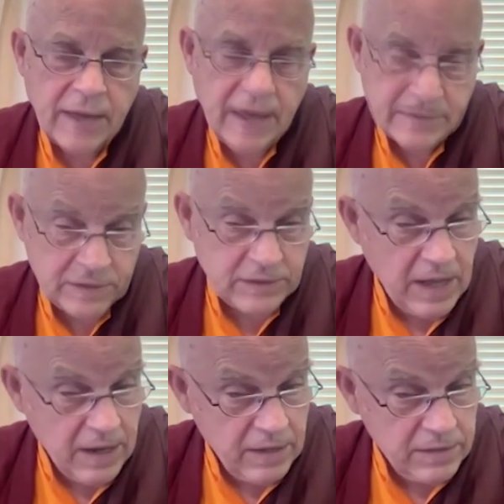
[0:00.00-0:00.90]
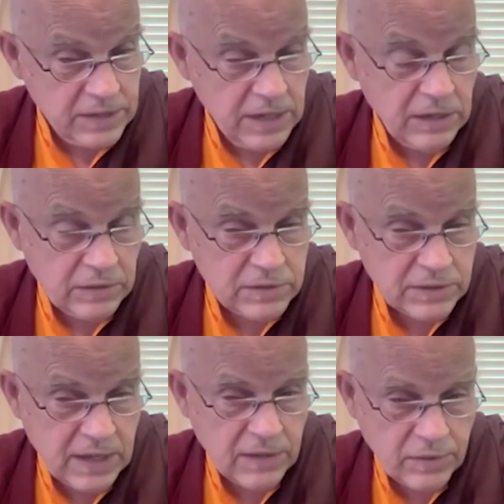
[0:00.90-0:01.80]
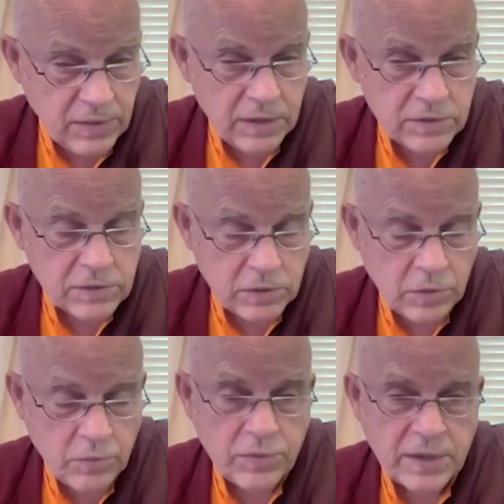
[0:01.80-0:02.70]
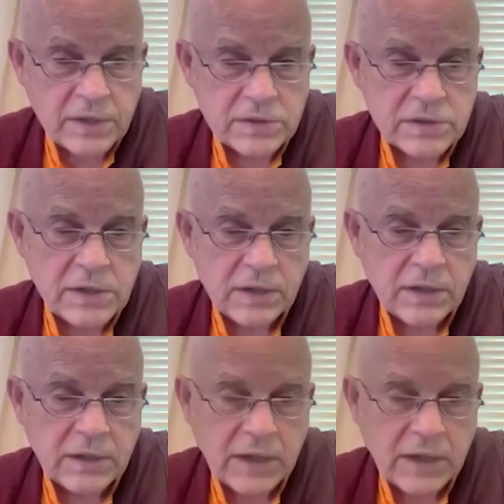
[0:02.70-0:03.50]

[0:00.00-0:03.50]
has a tendency to say things or do things that